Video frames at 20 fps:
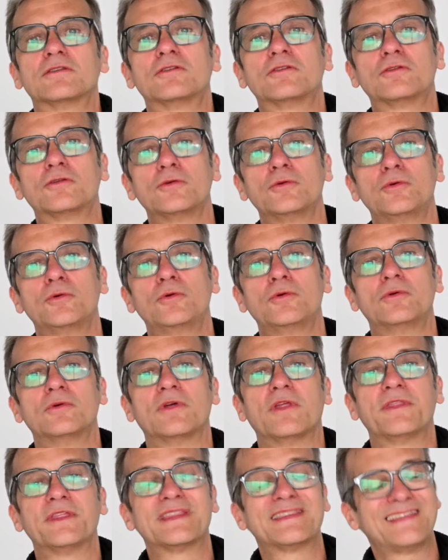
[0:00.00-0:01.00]
to
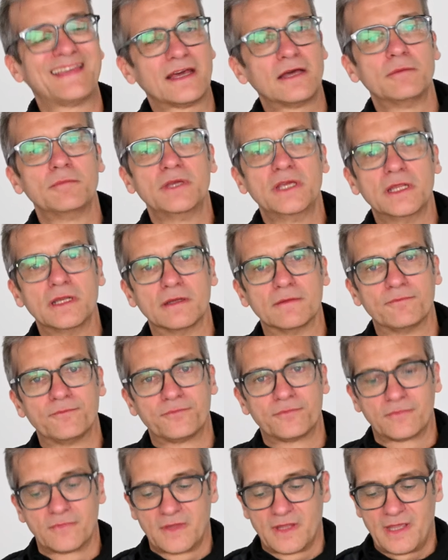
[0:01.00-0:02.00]
the theremin.
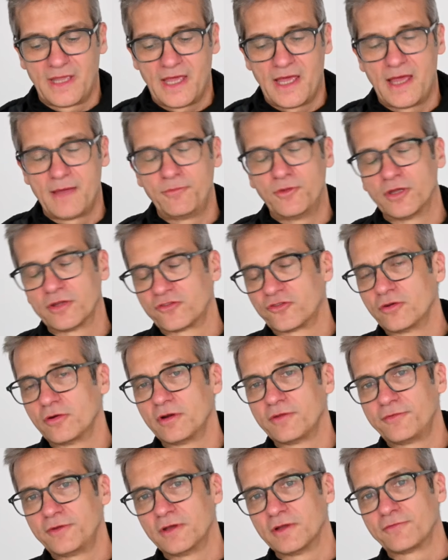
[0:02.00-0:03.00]
I'm not sure
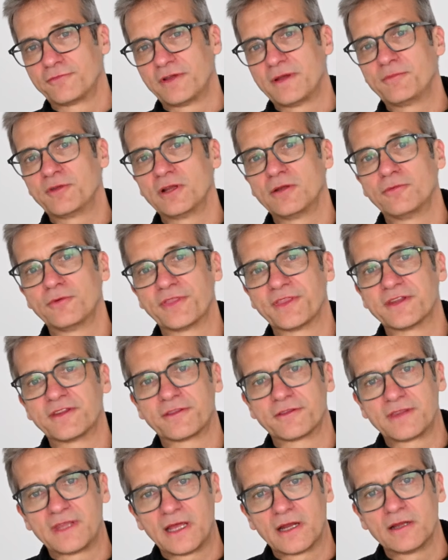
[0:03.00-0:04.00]
if you're familiar with the
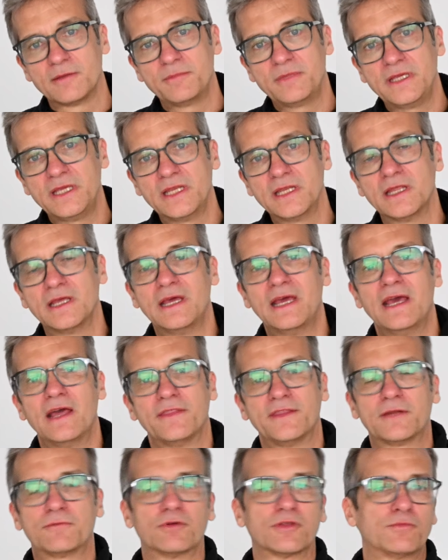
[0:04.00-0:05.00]
theremin.
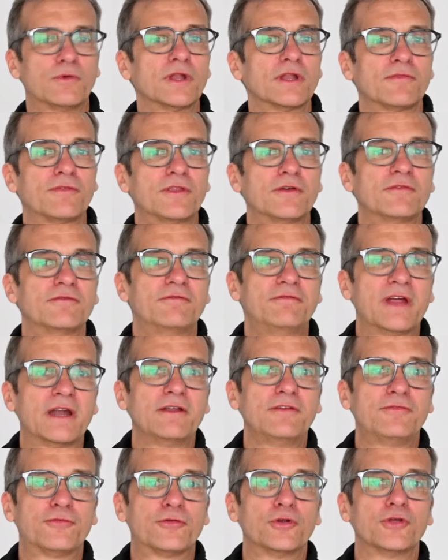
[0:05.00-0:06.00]
That was one of the
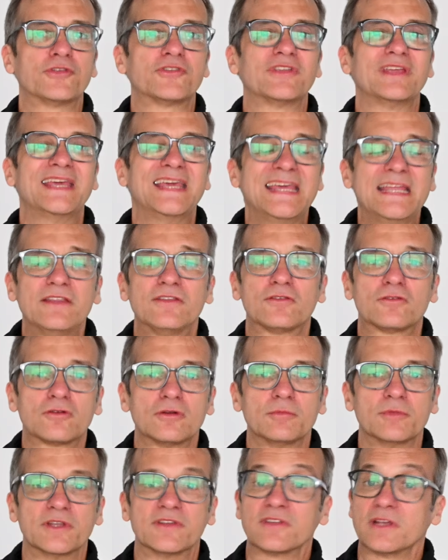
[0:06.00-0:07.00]
very first
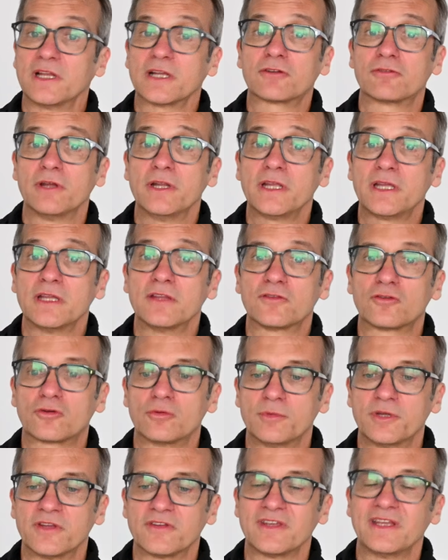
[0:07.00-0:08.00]
instruments, electronic
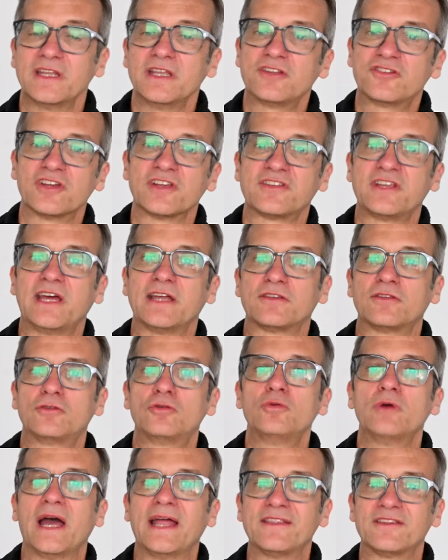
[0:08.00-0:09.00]
instruments, and it just had
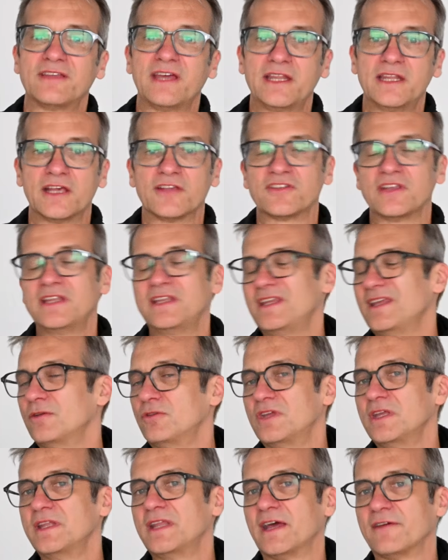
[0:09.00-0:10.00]
two antennas and you
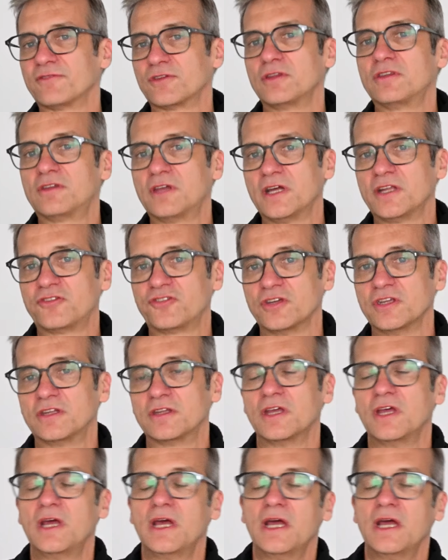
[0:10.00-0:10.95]
didn't have to touch it,